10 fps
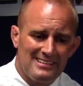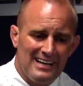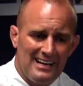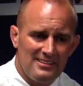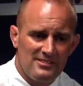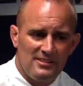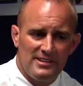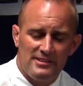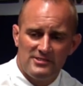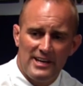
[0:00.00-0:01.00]

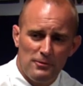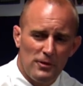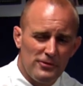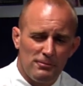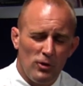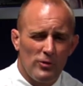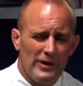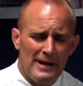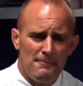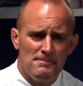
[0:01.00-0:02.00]
constantly stay with the
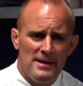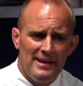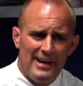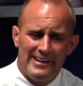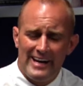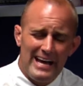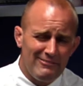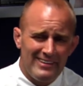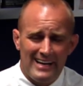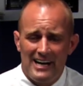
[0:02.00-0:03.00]
program and not
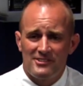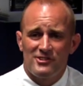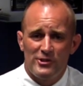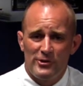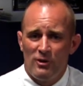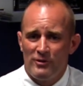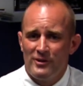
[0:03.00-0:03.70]
having that constant turnover.